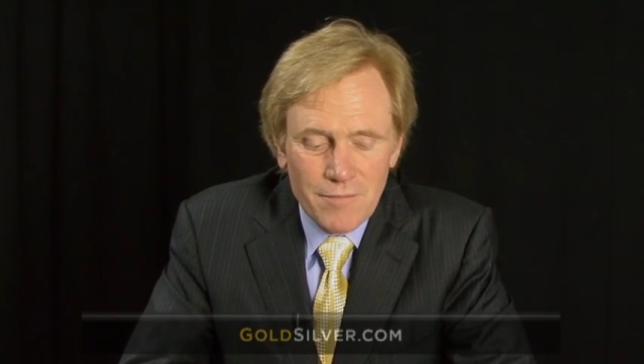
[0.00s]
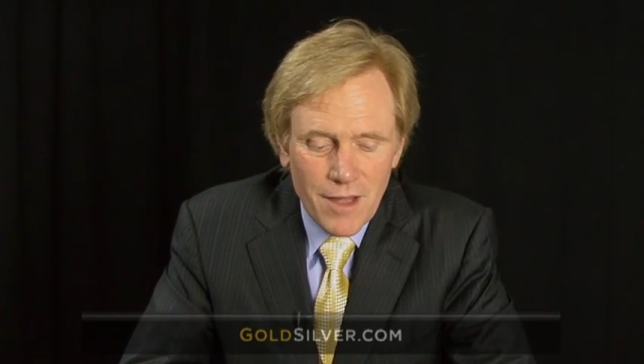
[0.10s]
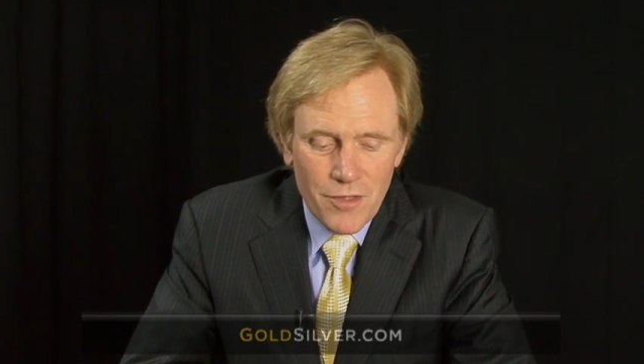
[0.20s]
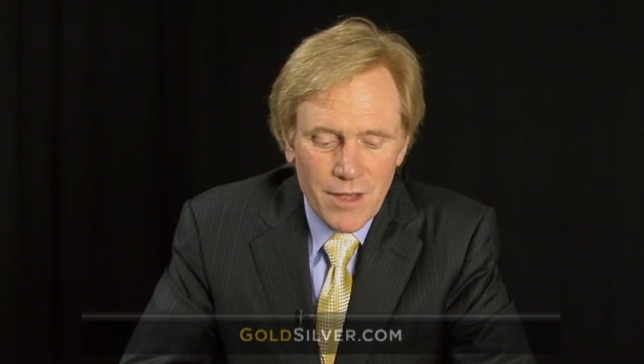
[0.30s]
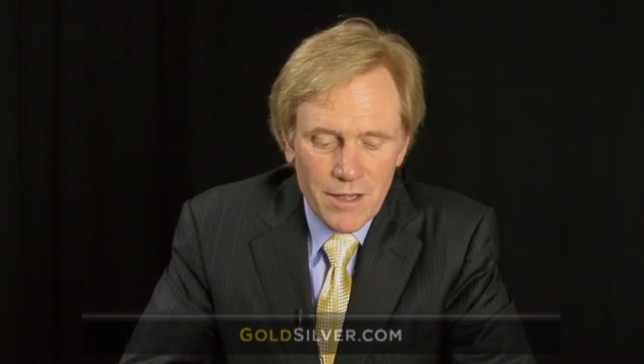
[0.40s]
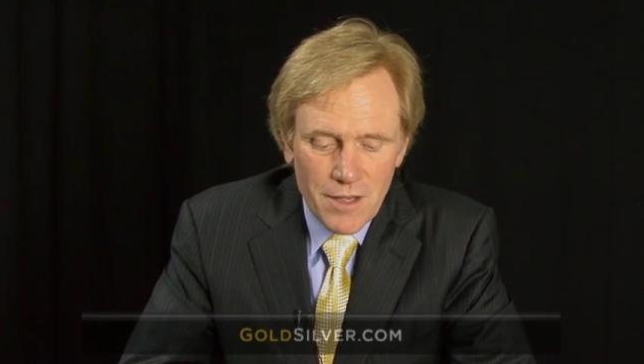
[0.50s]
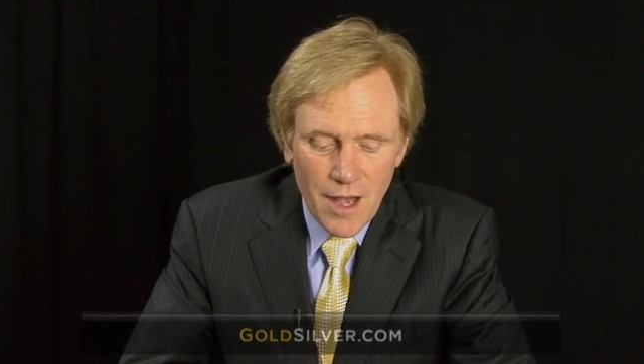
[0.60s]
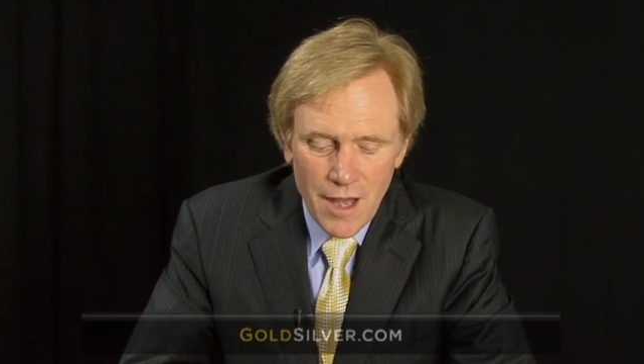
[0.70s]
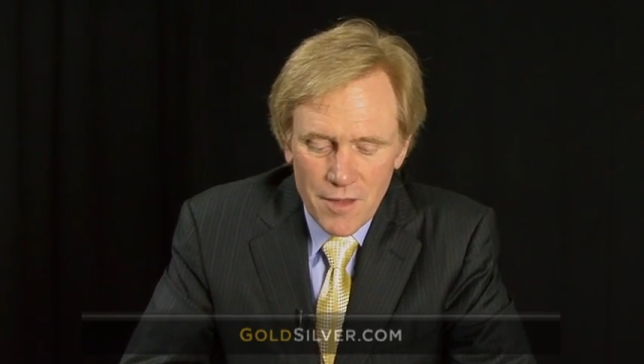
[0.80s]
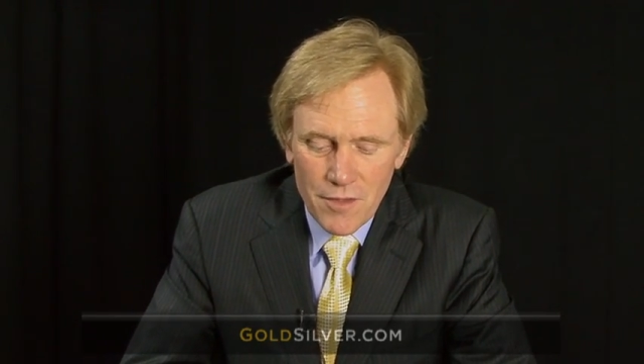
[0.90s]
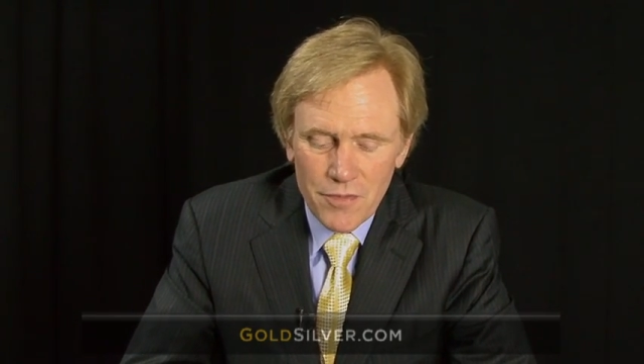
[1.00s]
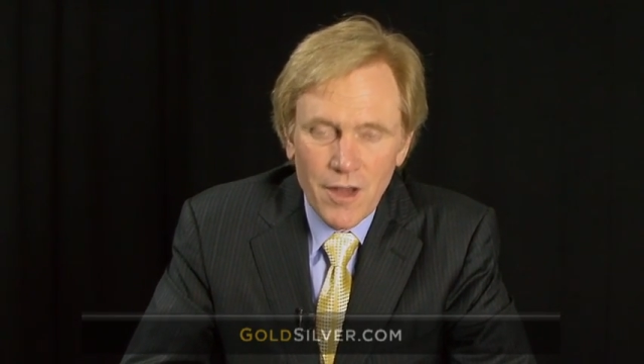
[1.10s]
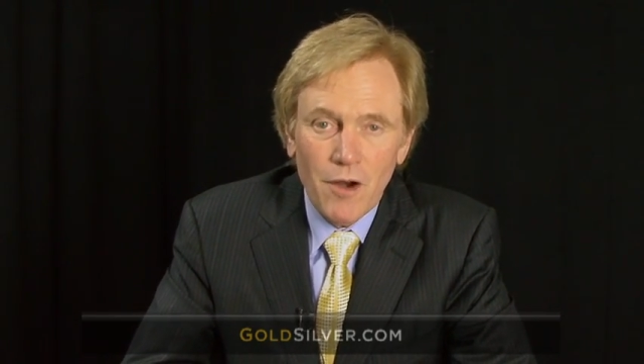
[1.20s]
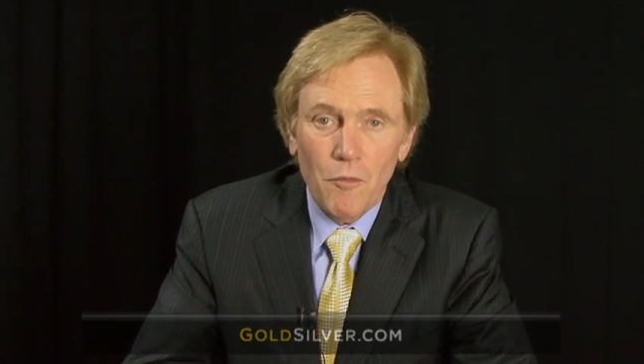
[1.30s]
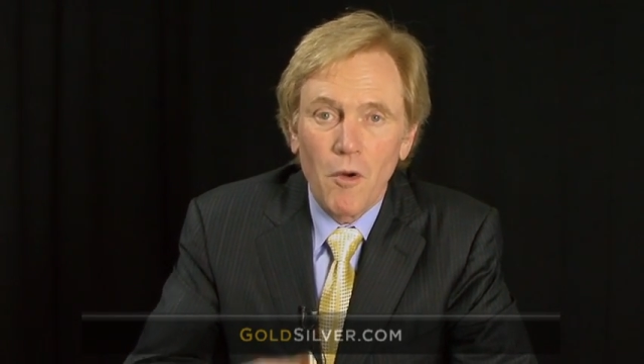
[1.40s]
I think that
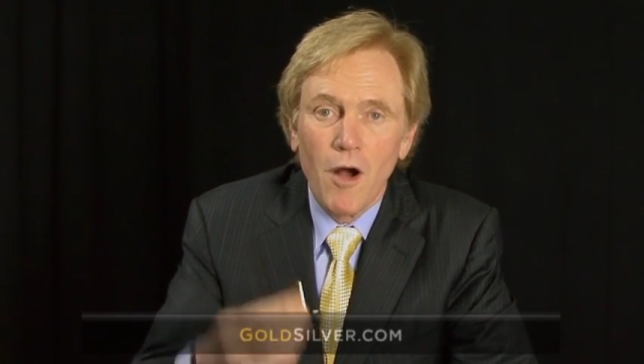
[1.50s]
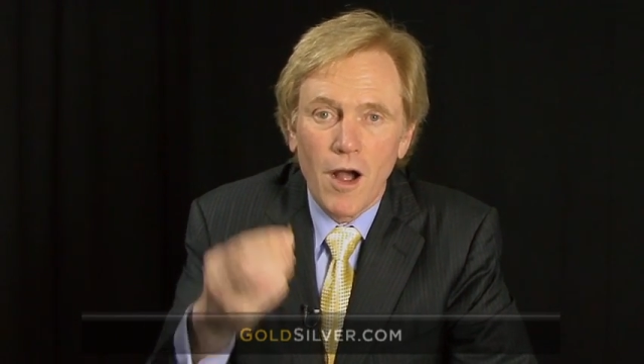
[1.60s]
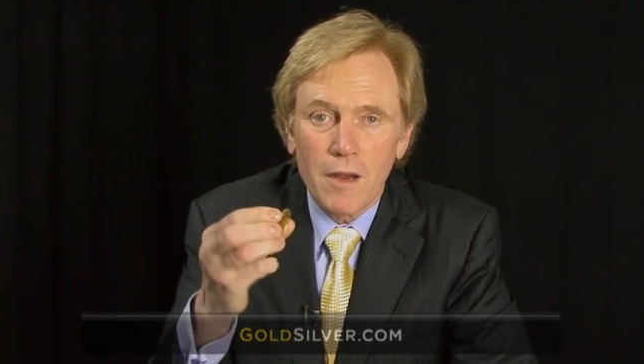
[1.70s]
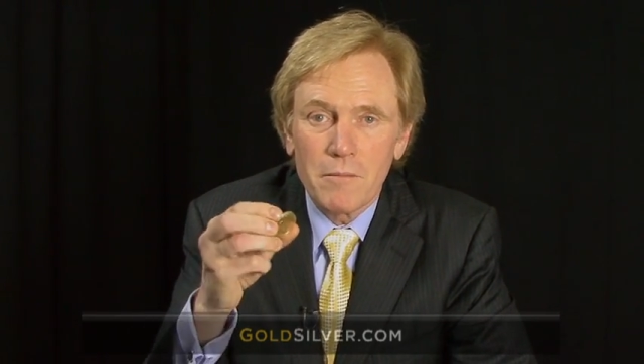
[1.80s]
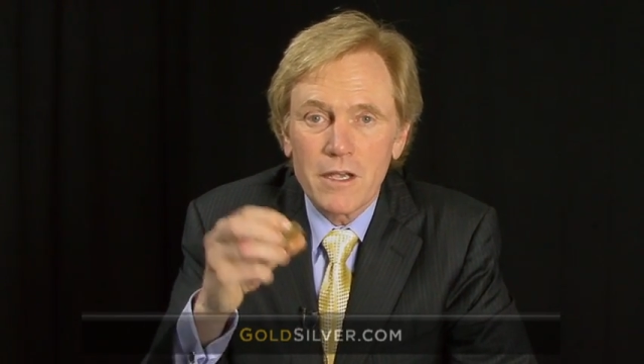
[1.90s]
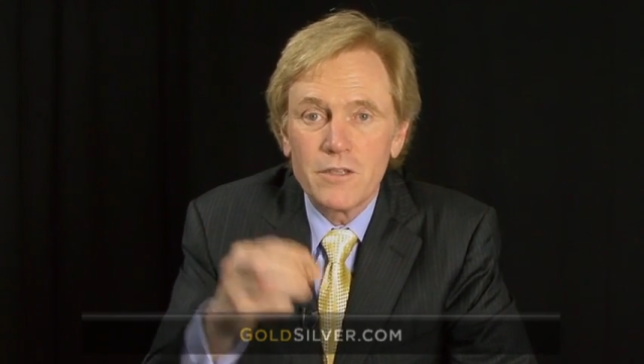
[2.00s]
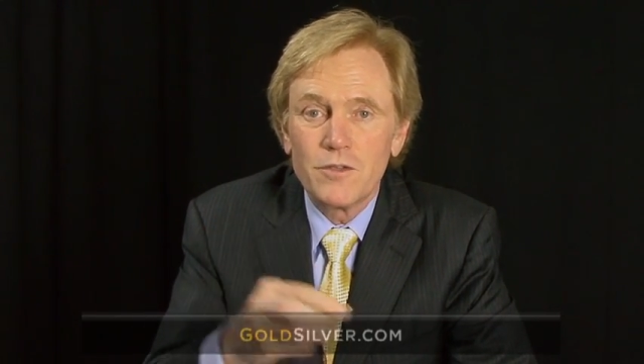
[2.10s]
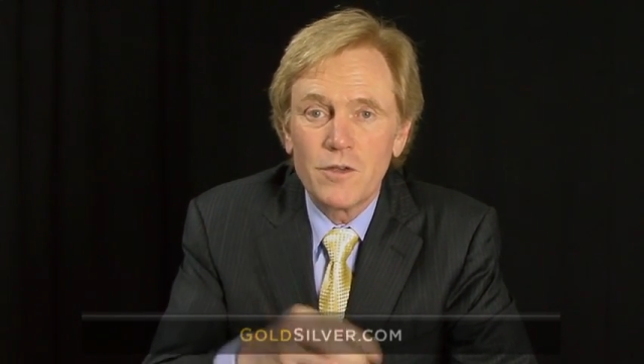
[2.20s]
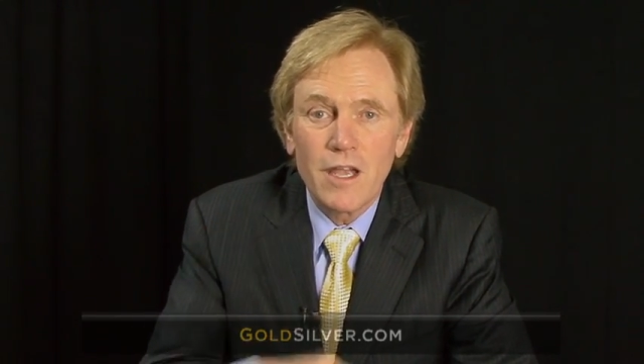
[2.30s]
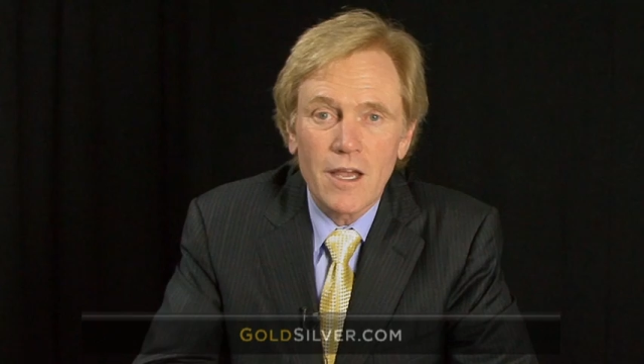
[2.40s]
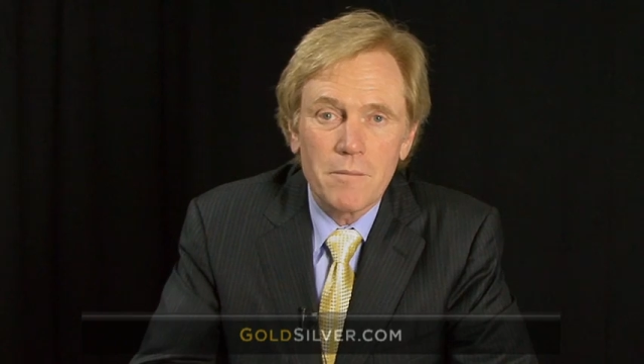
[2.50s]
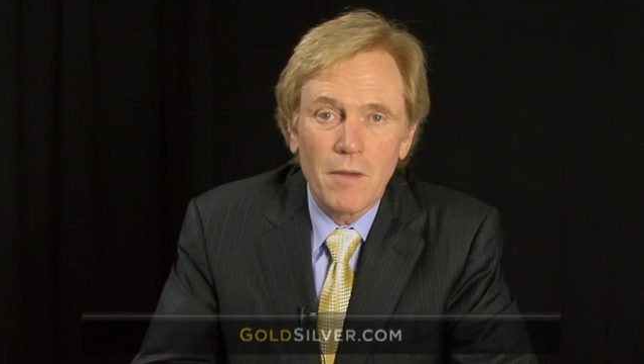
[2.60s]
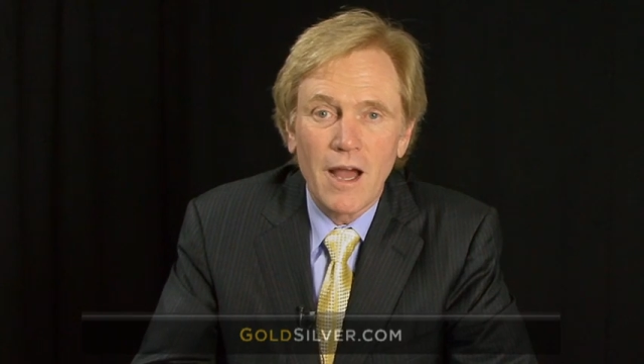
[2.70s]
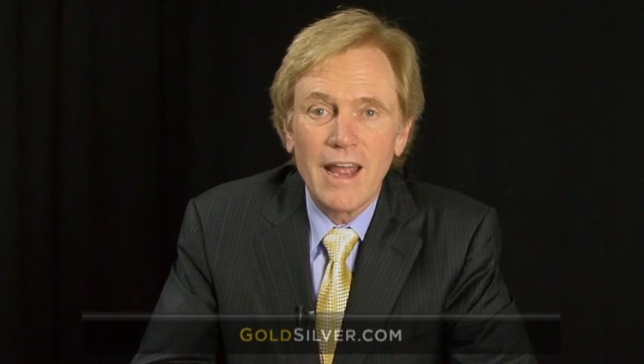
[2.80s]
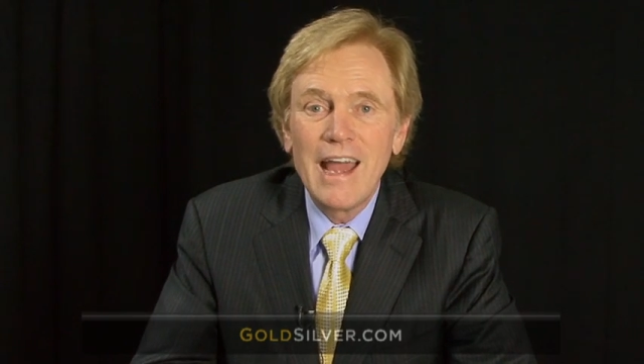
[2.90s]
they're wrong, because you can't
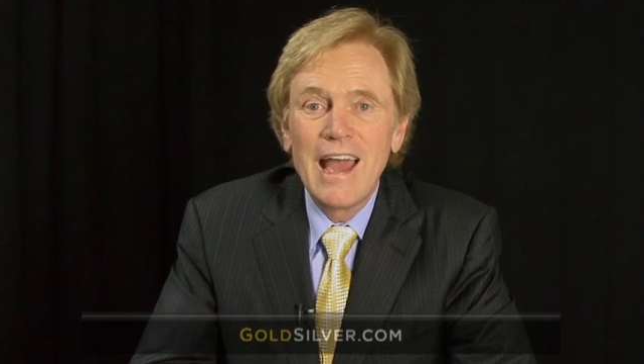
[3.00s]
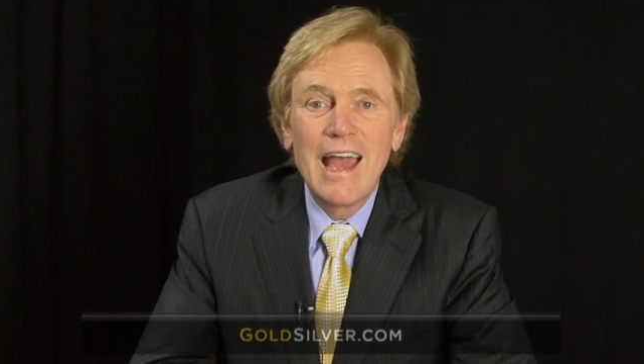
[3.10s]
buy